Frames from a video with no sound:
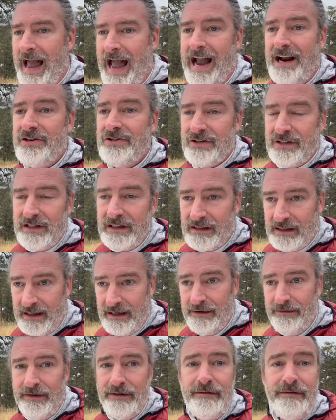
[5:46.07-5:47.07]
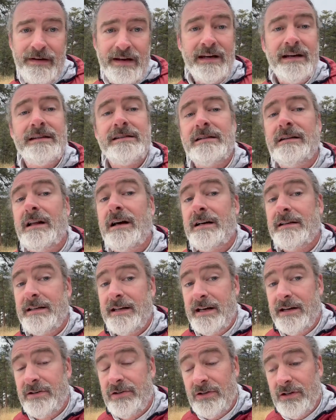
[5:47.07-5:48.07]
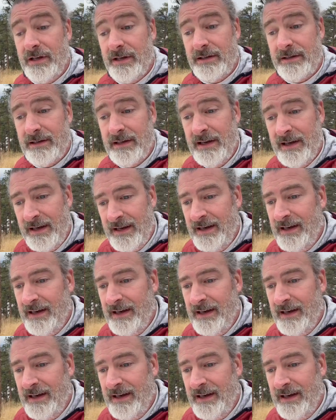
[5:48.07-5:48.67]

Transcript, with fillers: actually live in Phoenix and Los Angeles.